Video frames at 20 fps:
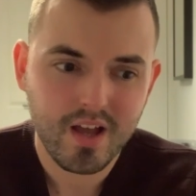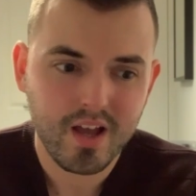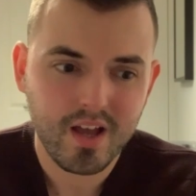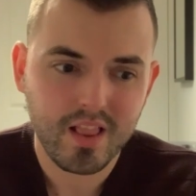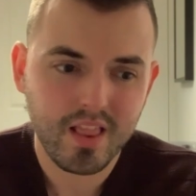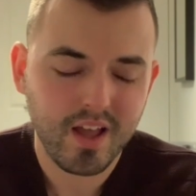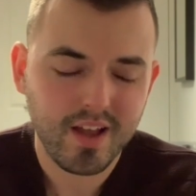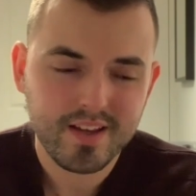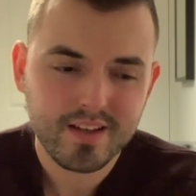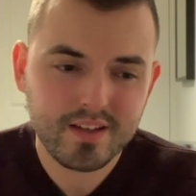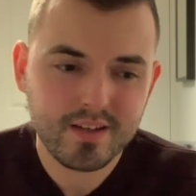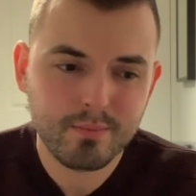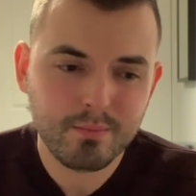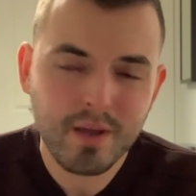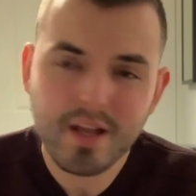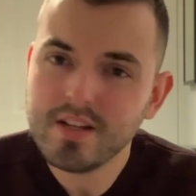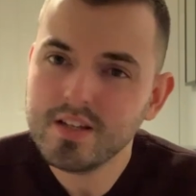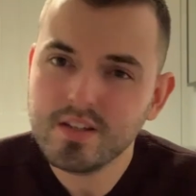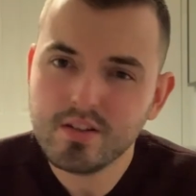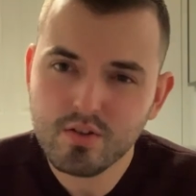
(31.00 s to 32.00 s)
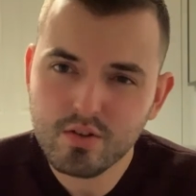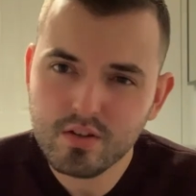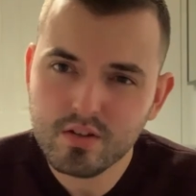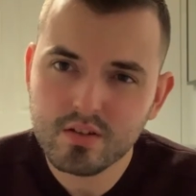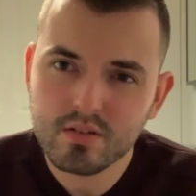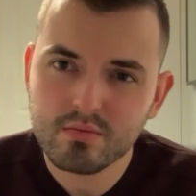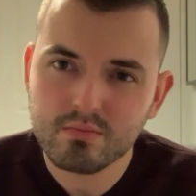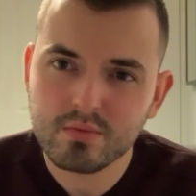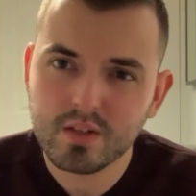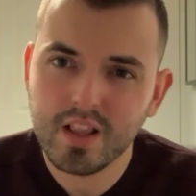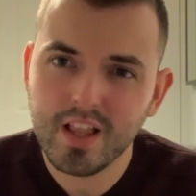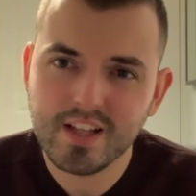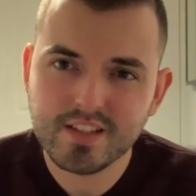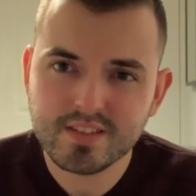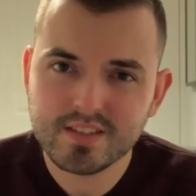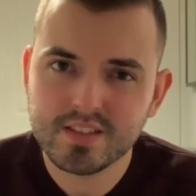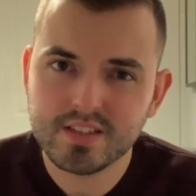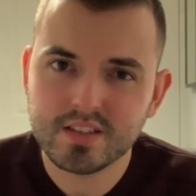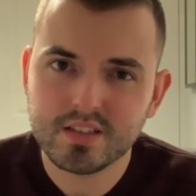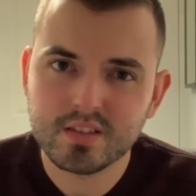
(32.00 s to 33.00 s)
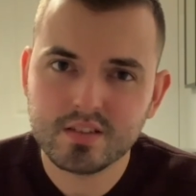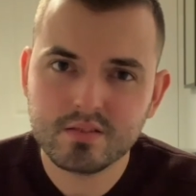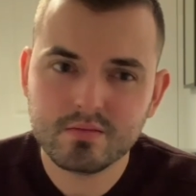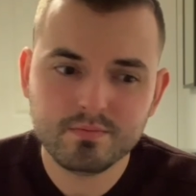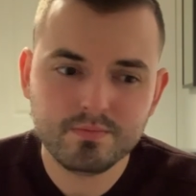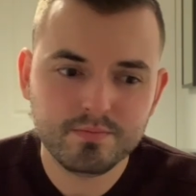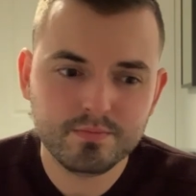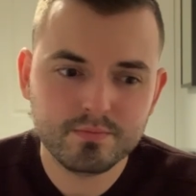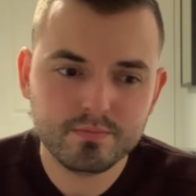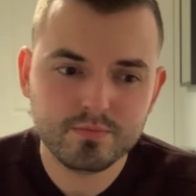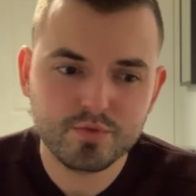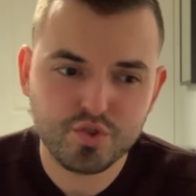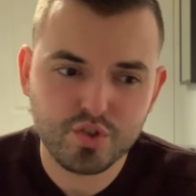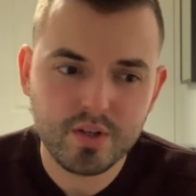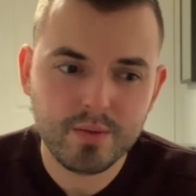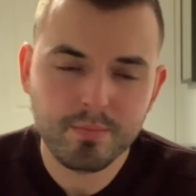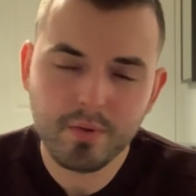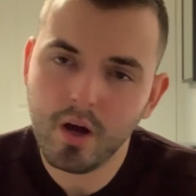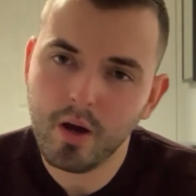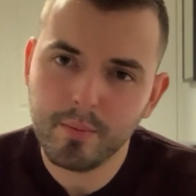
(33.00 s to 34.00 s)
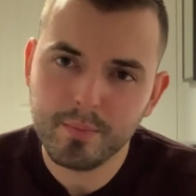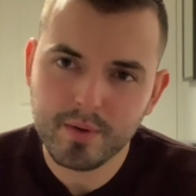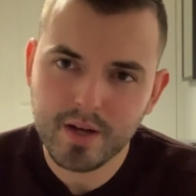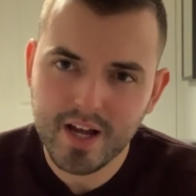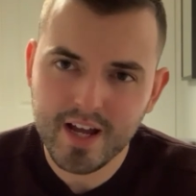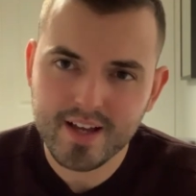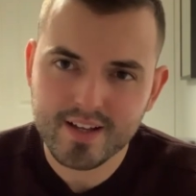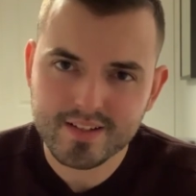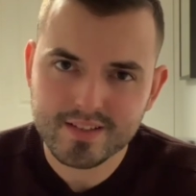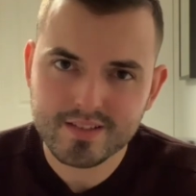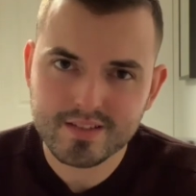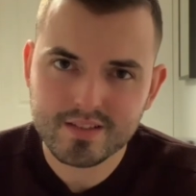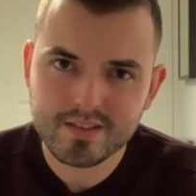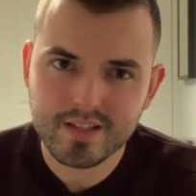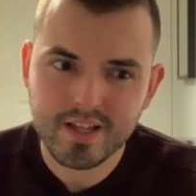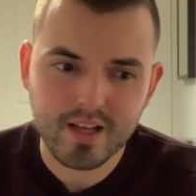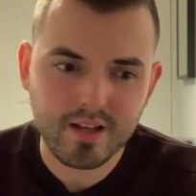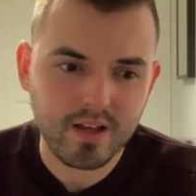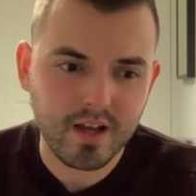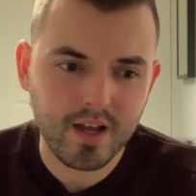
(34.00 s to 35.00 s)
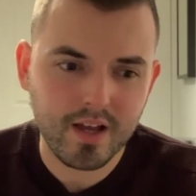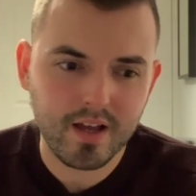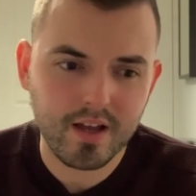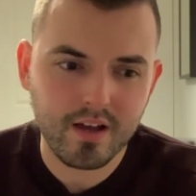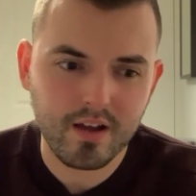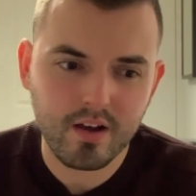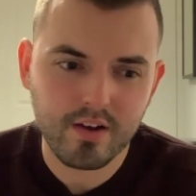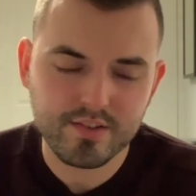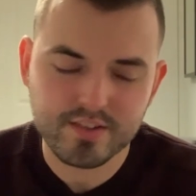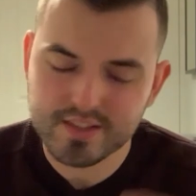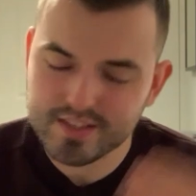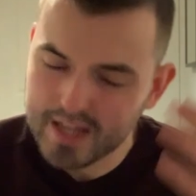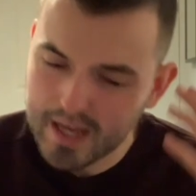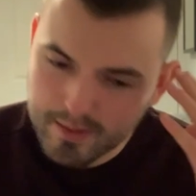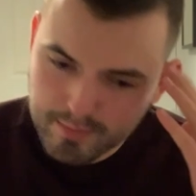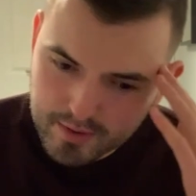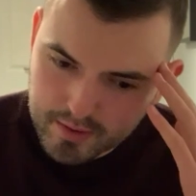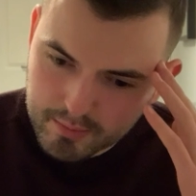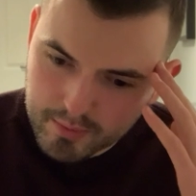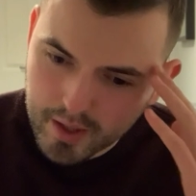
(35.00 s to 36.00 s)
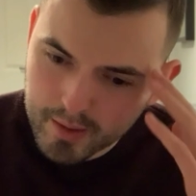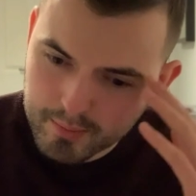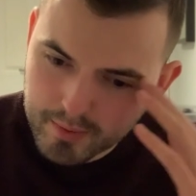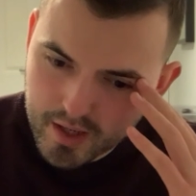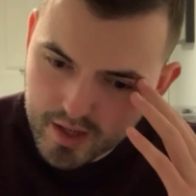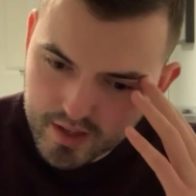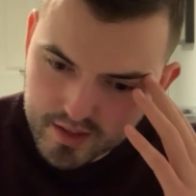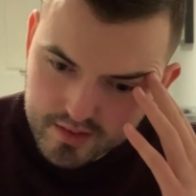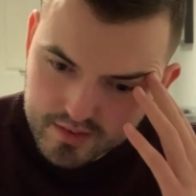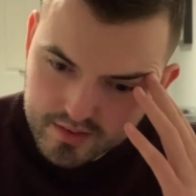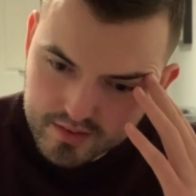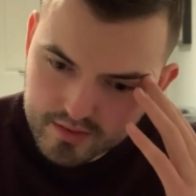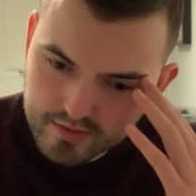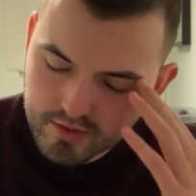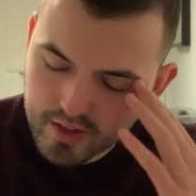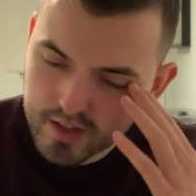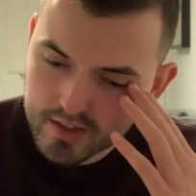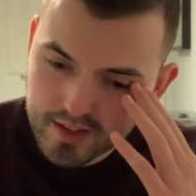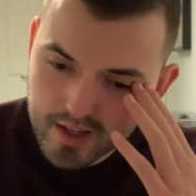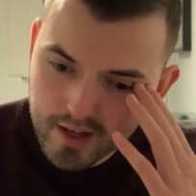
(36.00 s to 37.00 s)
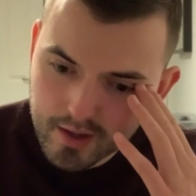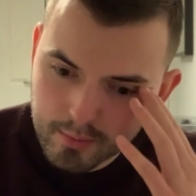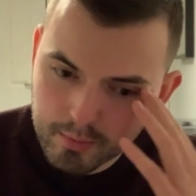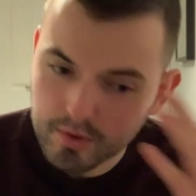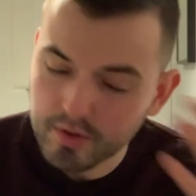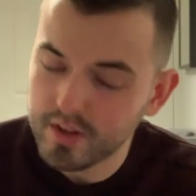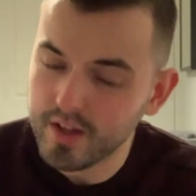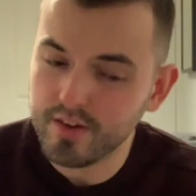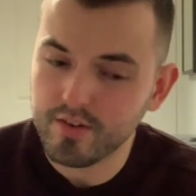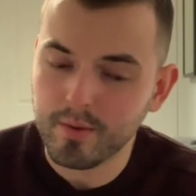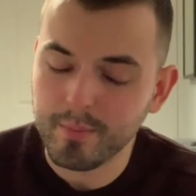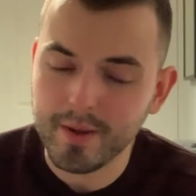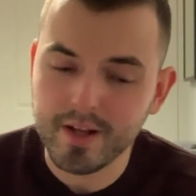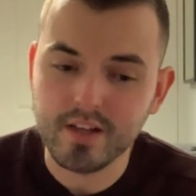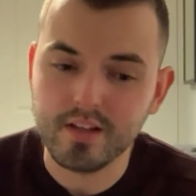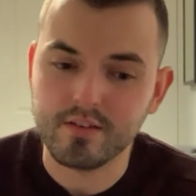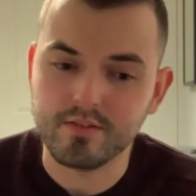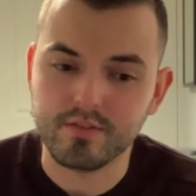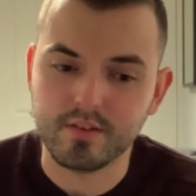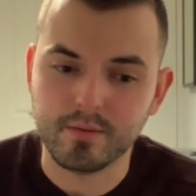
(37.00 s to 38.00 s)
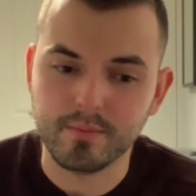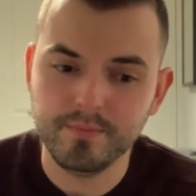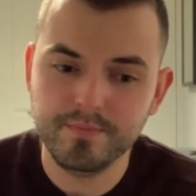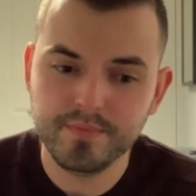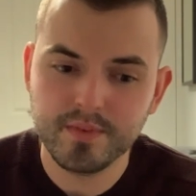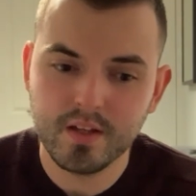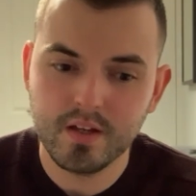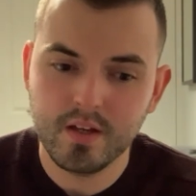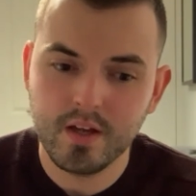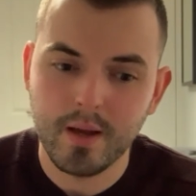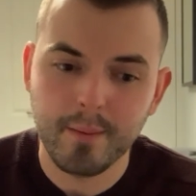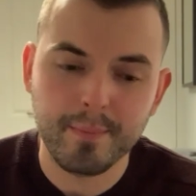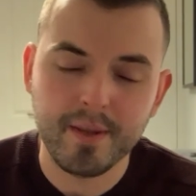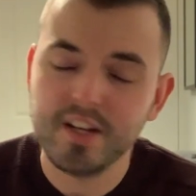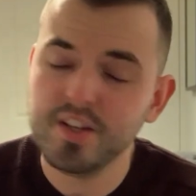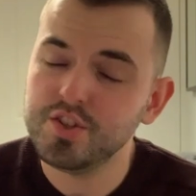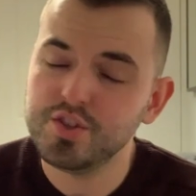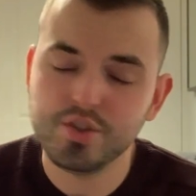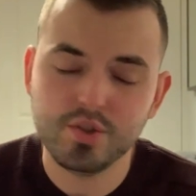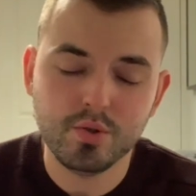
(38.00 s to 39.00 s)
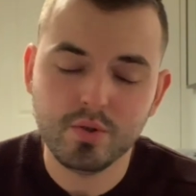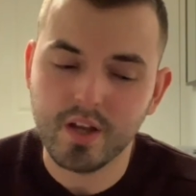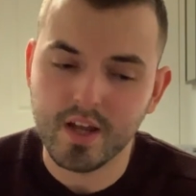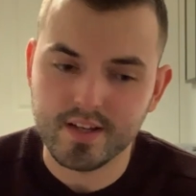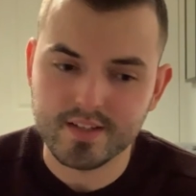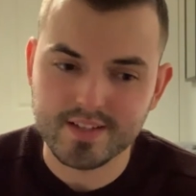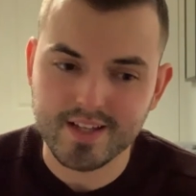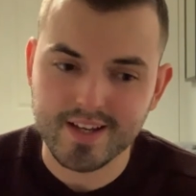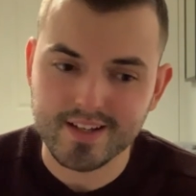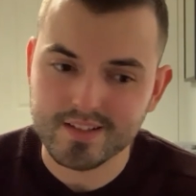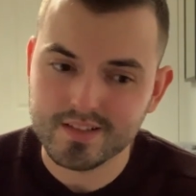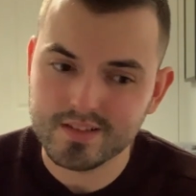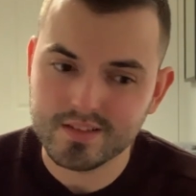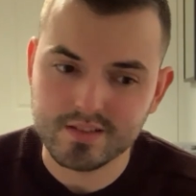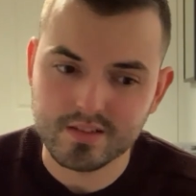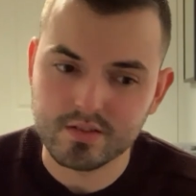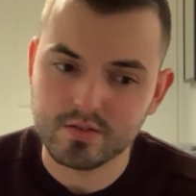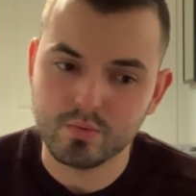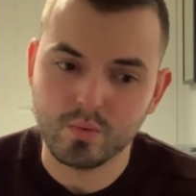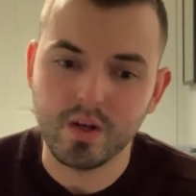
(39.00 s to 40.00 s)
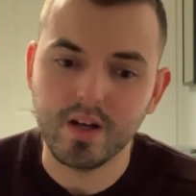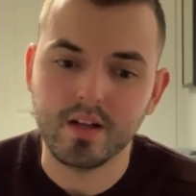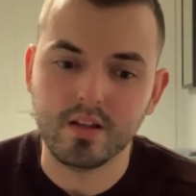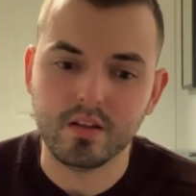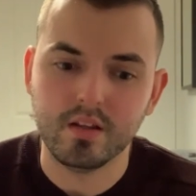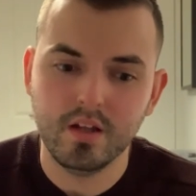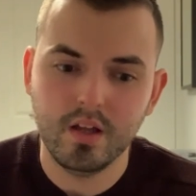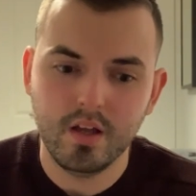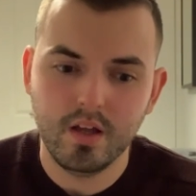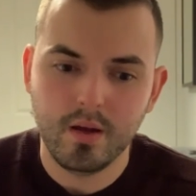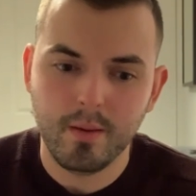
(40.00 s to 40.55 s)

like many other classic dream pop acts that uh, are escaping my mind right now, but there are many of them many shoegaze acts as well.